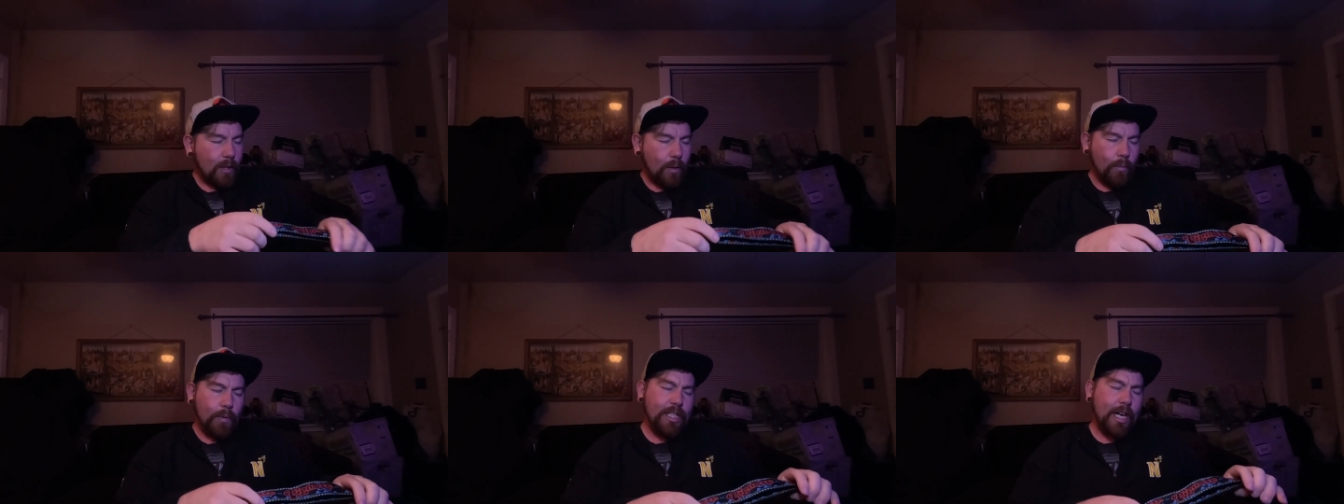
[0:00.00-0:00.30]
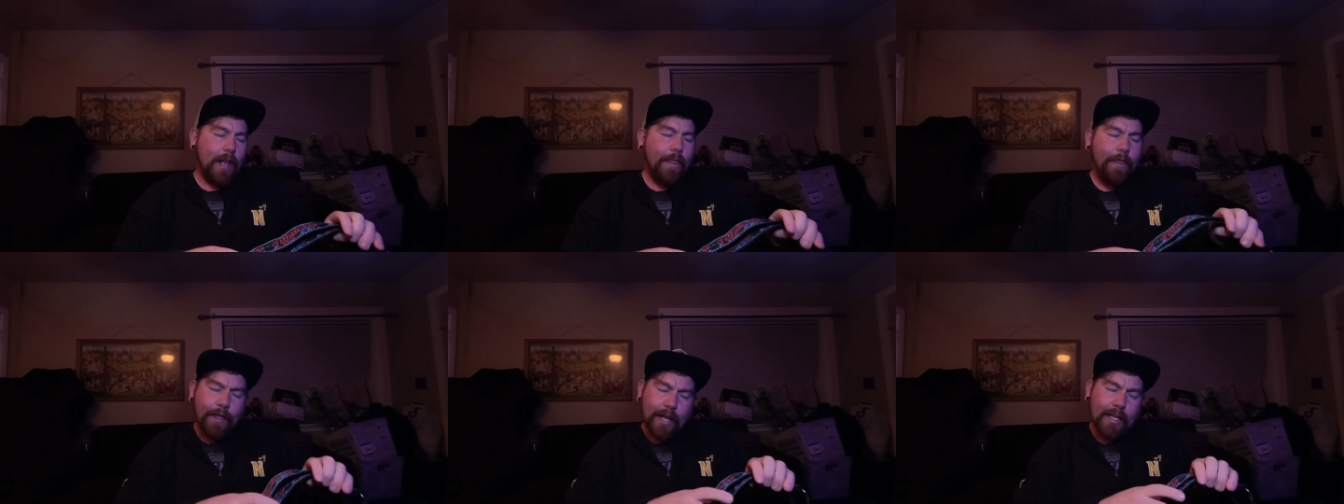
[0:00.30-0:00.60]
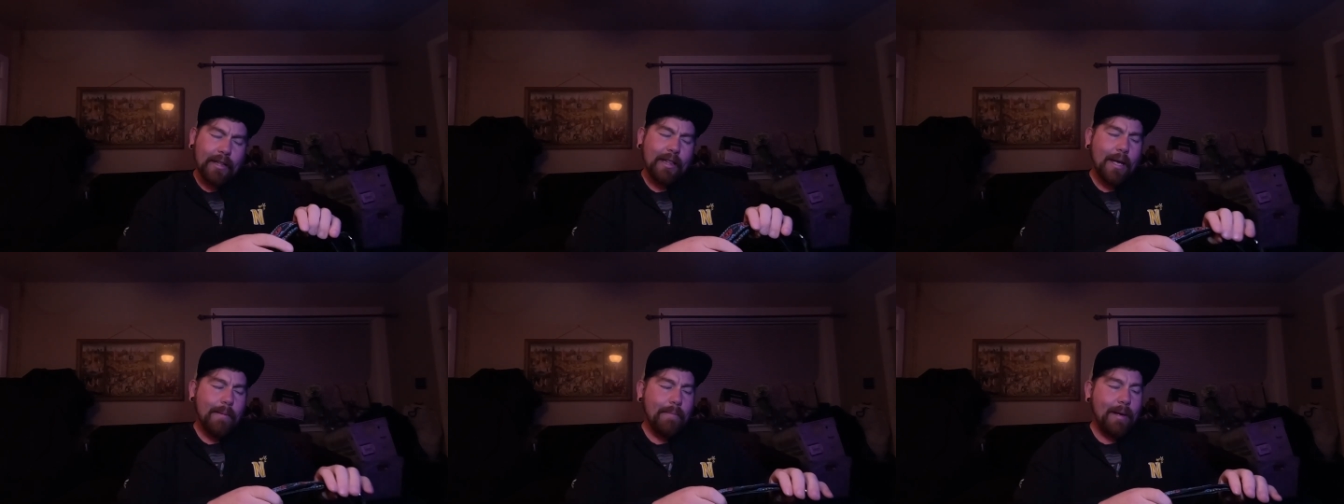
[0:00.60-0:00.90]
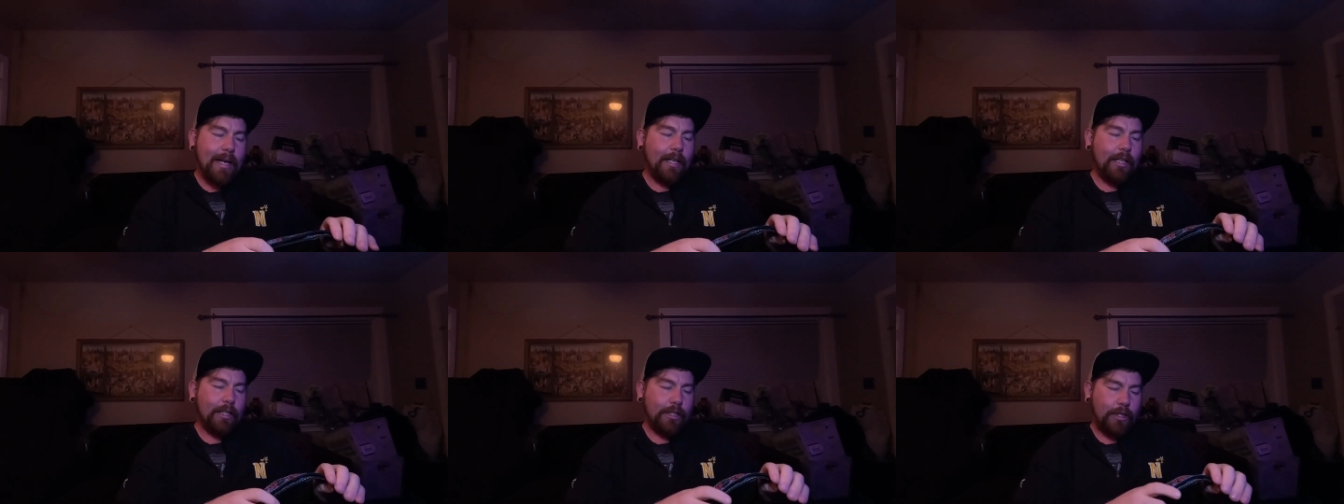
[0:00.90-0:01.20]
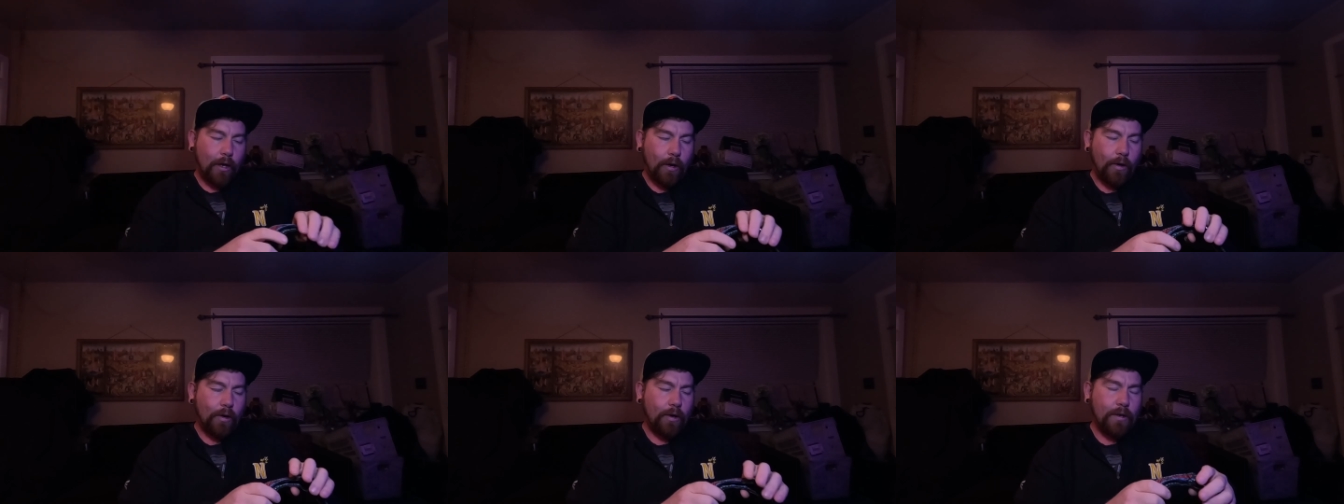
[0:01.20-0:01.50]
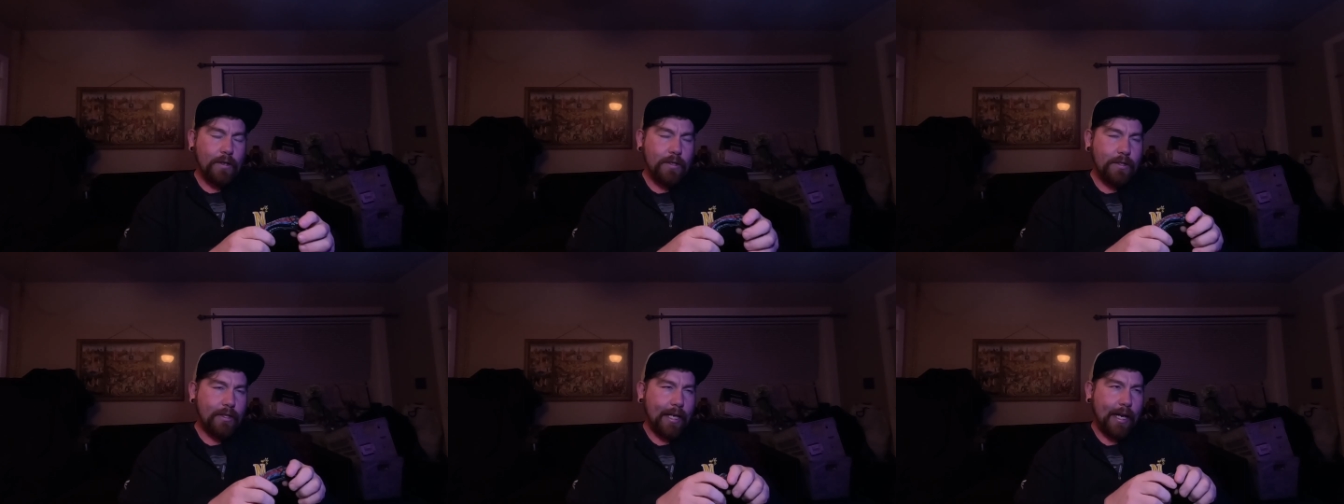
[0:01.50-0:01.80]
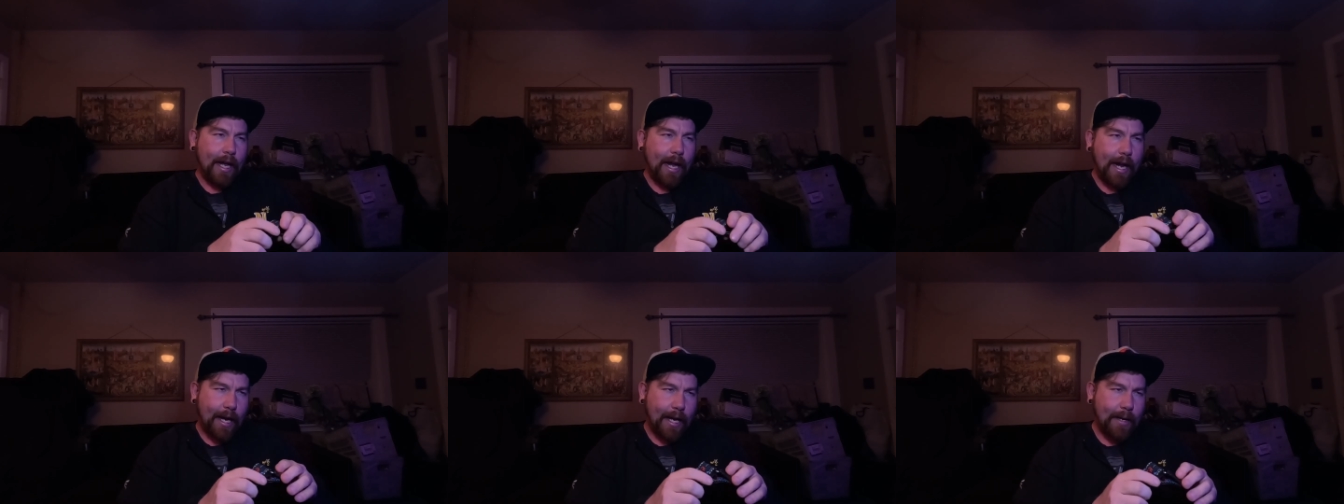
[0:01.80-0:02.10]
which I think they make guitars
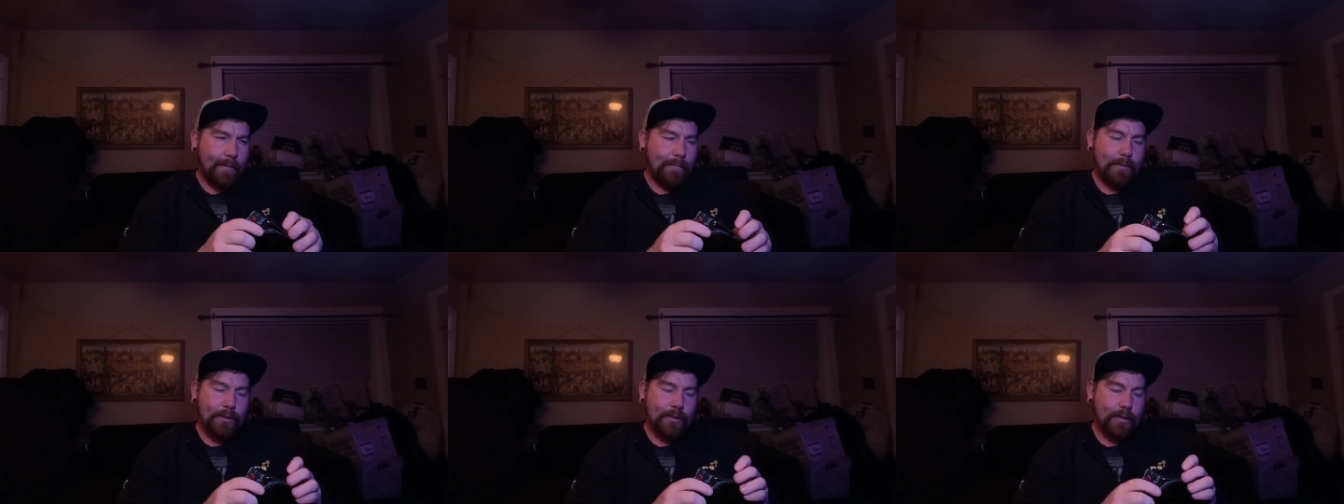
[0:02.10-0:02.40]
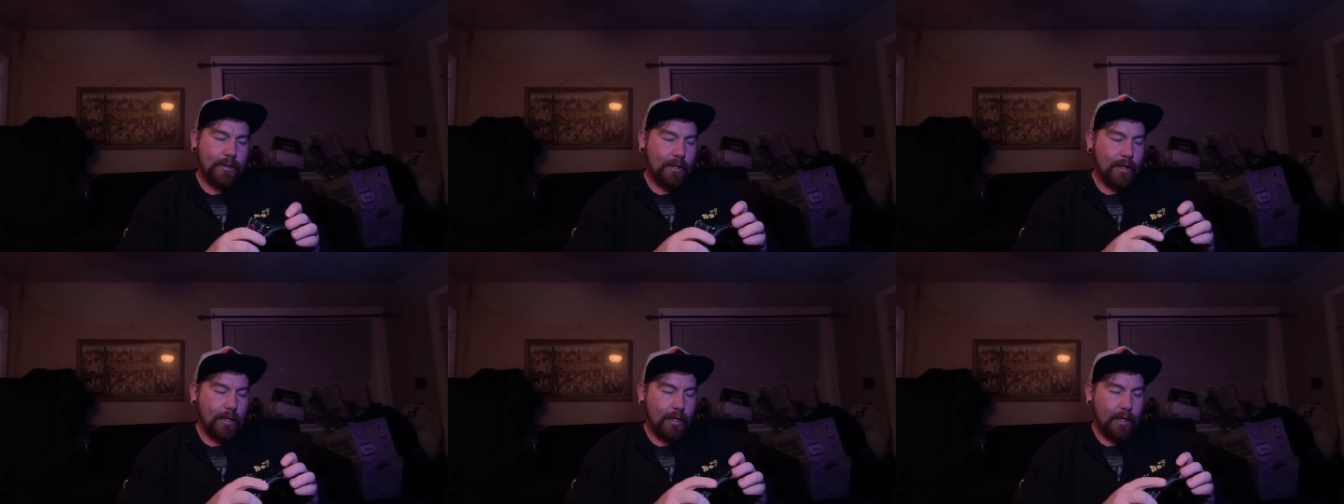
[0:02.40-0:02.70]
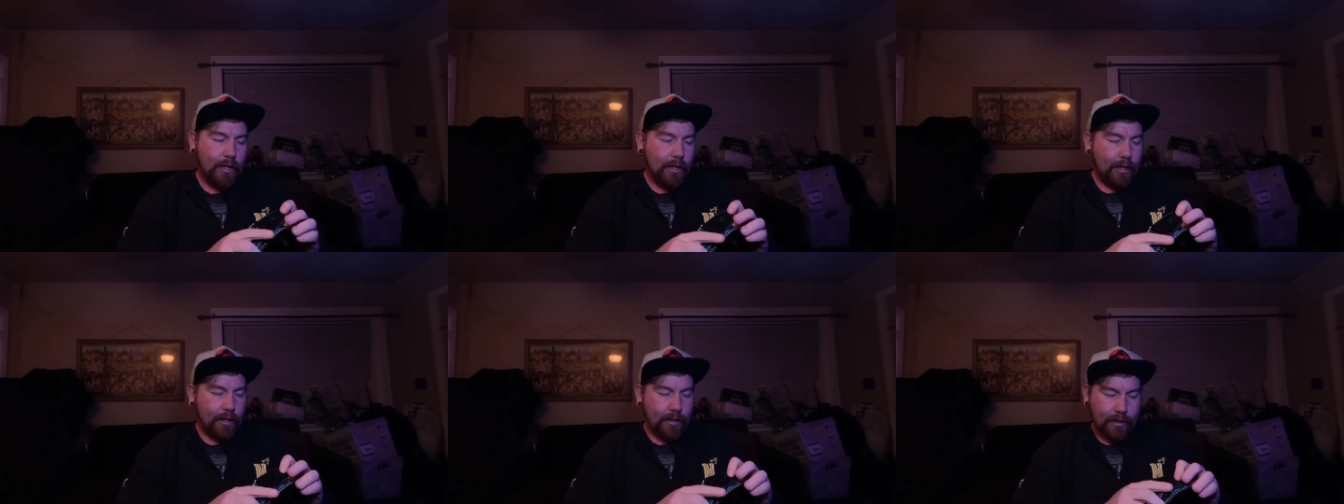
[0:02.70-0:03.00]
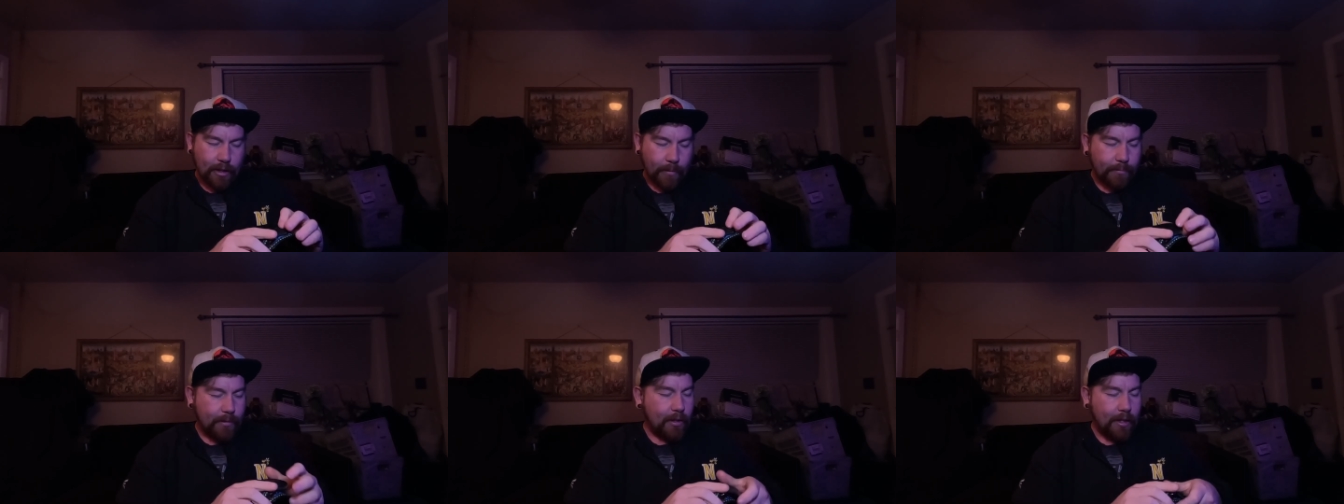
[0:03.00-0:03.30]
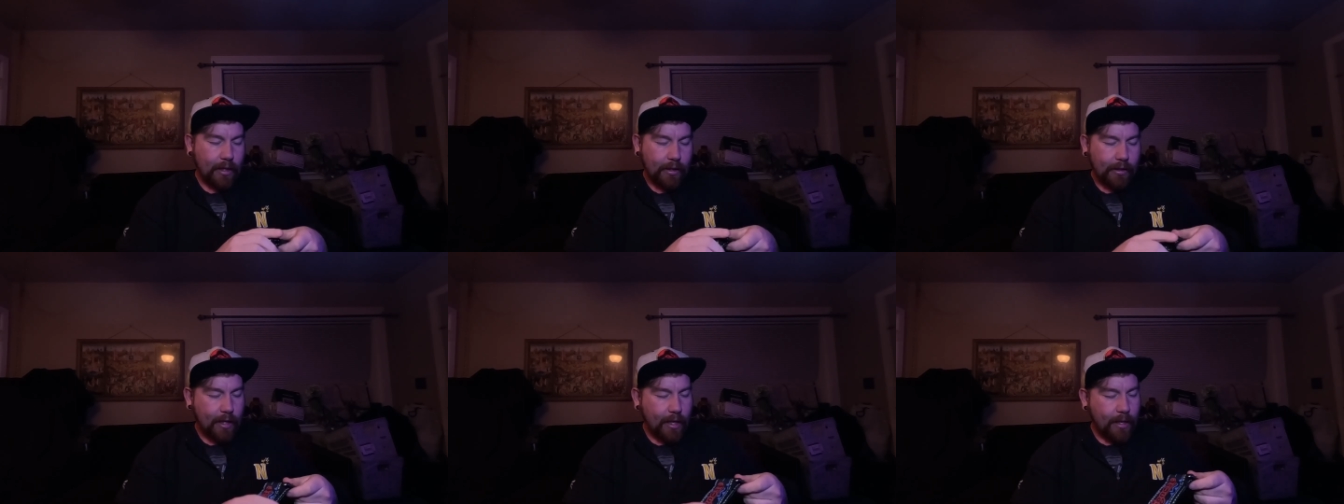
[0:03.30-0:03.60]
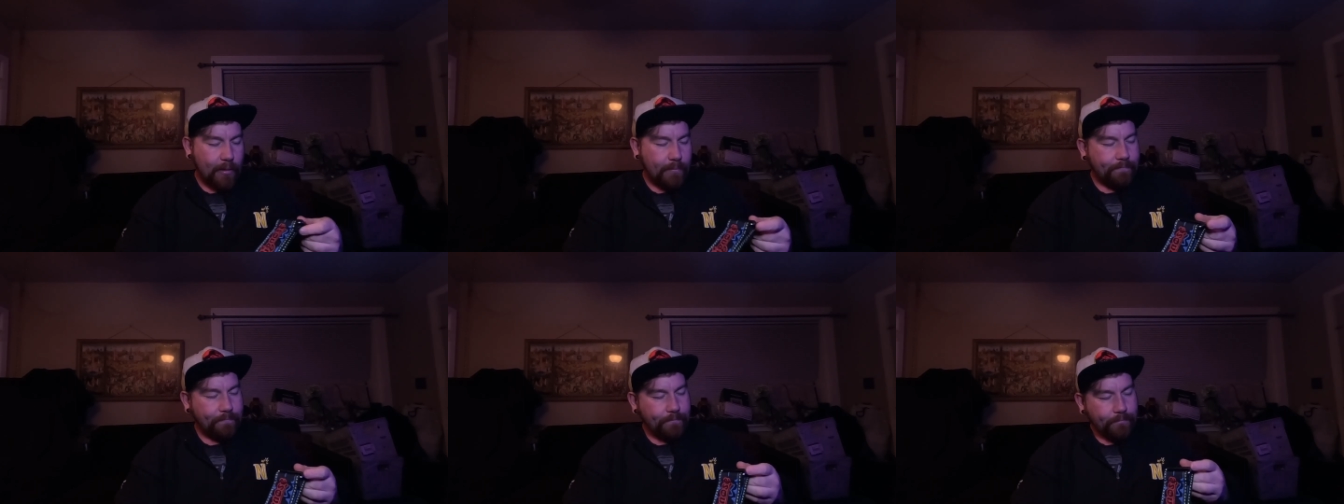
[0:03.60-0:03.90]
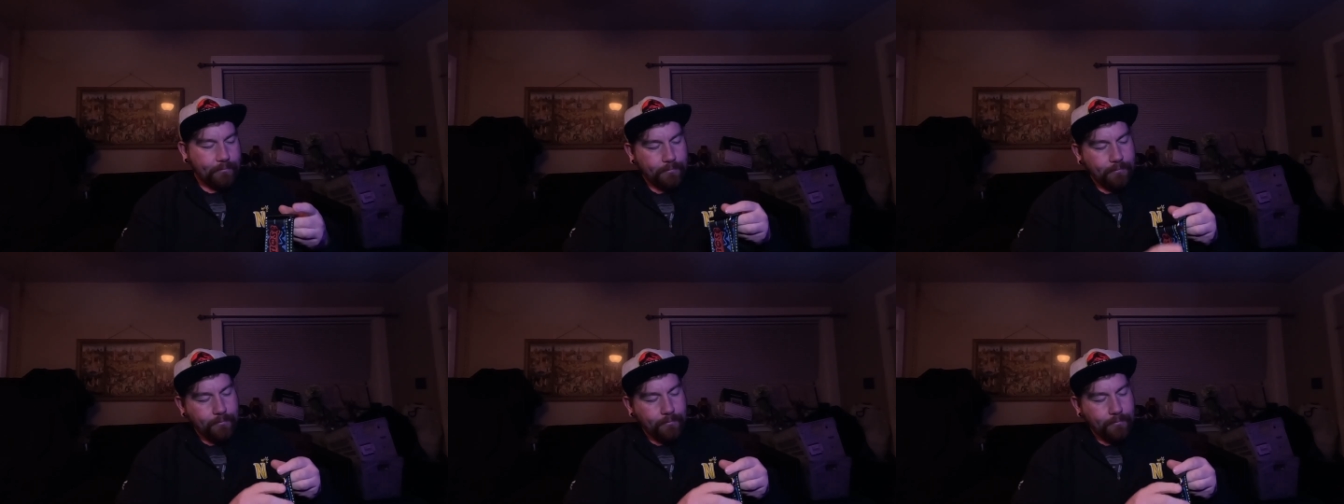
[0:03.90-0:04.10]
and amps, something like that.